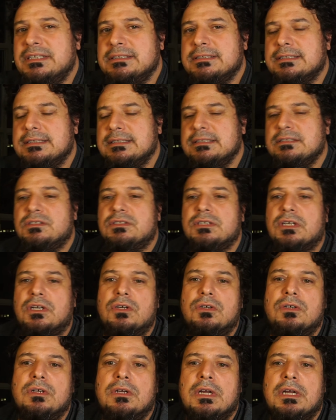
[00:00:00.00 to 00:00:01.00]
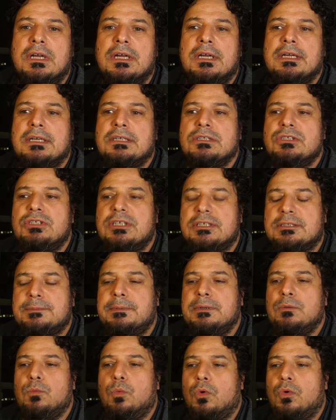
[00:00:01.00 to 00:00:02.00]
mentally. So
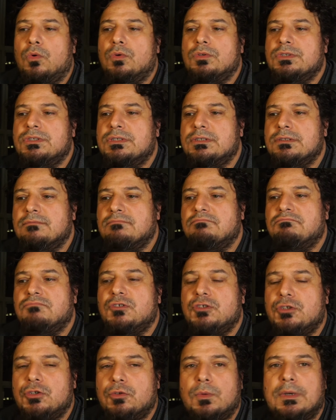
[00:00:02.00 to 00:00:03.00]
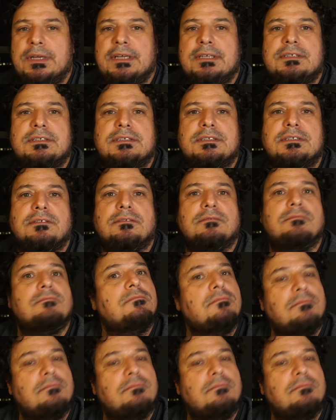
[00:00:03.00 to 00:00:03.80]
just be warned, 2 weeks,